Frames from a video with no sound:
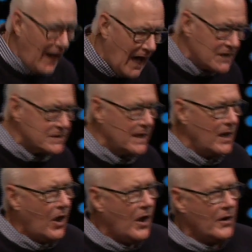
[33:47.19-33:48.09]
past
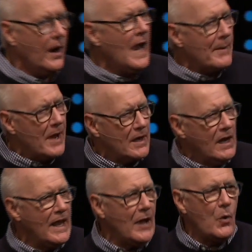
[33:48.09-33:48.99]
any longer. I'm not
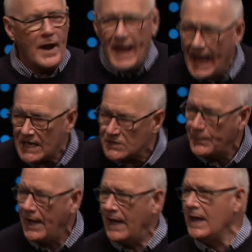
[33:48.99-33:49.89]
going to let what has
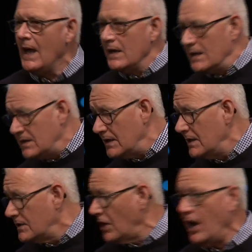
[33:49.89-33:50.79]
been d-
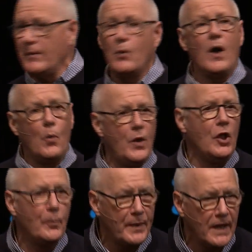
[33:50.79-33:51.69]
determine what
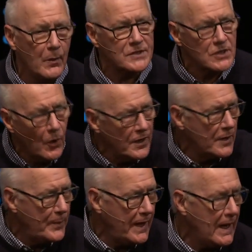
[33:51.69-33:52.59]
will be and what's
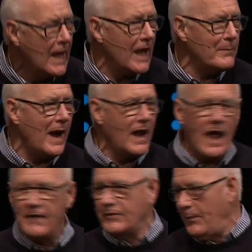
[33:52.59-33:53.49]
going to be in in my
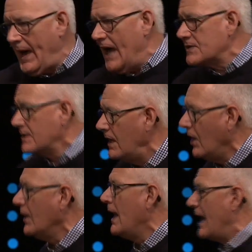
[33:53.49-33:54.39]
life. The past
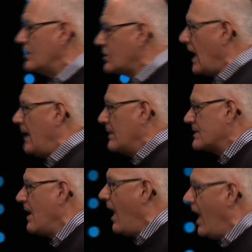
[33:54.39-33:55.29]
guilt and shame
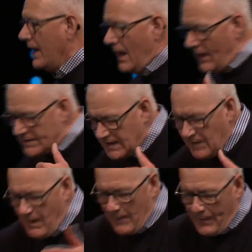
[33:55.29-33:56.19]
is gone. That's
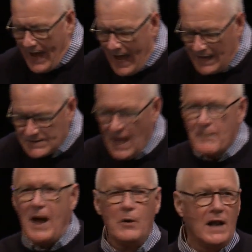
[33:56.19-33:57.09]
in my past.
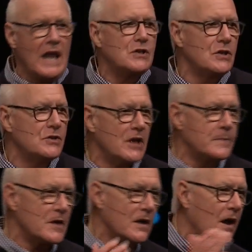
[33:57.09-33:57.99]
My
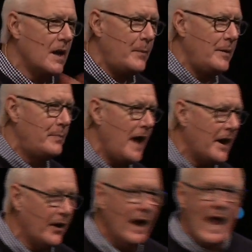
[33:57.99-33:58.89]
relationships are going to be
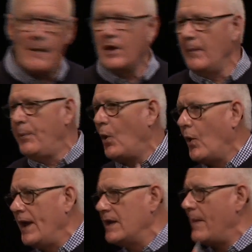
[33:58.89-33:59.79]
better. I'm going to
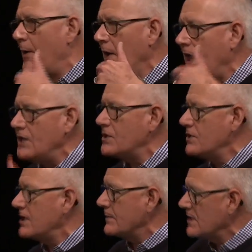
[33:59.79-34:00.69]
pour into my
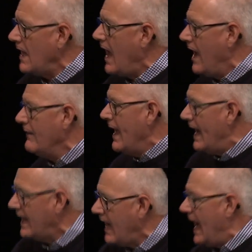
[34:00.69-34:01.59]
relationships love
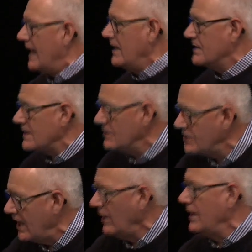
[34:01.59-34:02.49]
and kindness
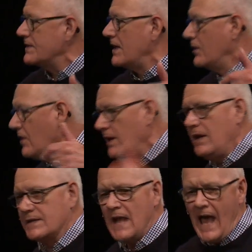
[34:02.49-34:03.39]
and gentleness and
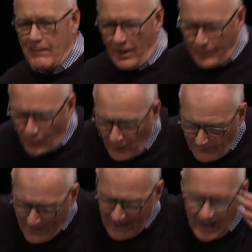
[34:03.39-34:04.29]
goodness. I'm going to
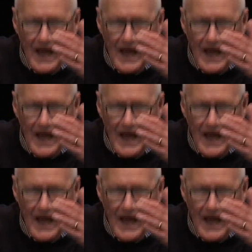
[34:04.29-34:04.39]
pour my